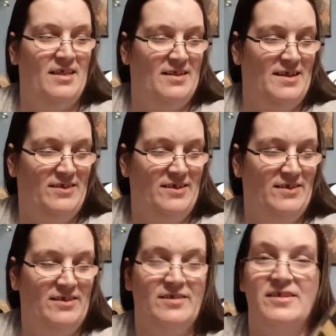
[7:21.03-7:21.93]

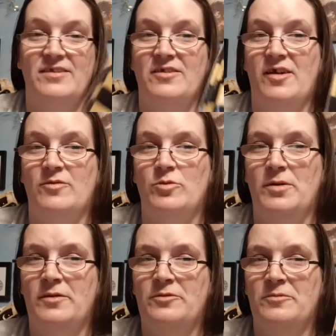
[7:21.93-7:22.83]
This is
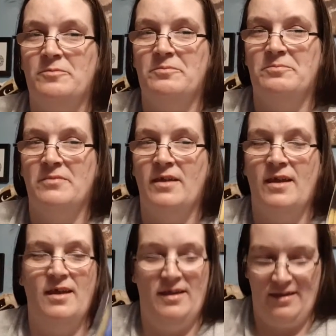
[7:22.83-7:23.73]
Hufflepuff.
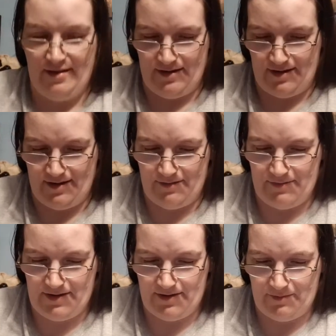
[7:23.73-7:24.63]

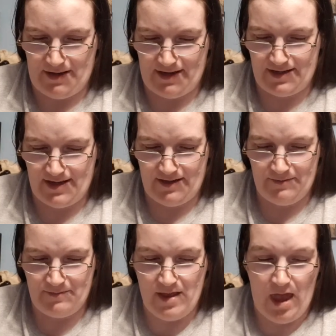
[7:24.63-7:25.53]
It's black and yellow.
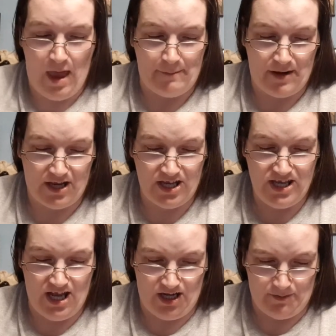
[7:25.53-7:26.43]
Black and
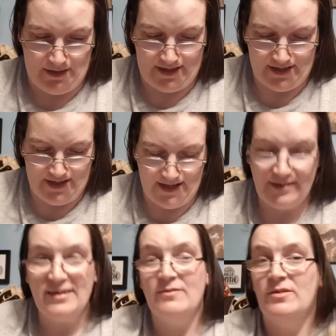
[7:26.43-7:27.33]
yellow, black and yellow. And
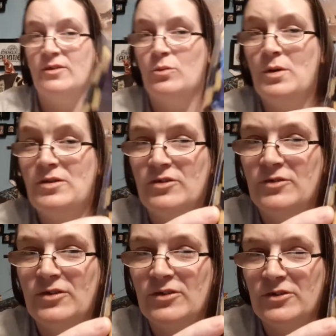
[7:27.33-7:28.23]
it even says
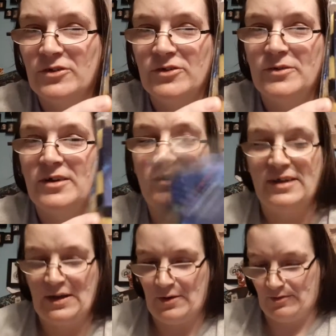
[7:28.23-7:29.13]
Wizardry socks, so it can't
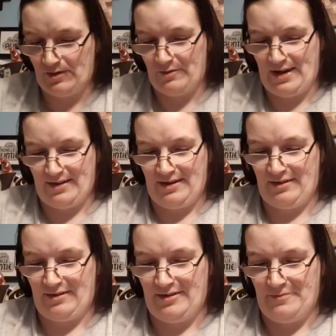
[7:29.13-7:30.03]
get away from the fact it's,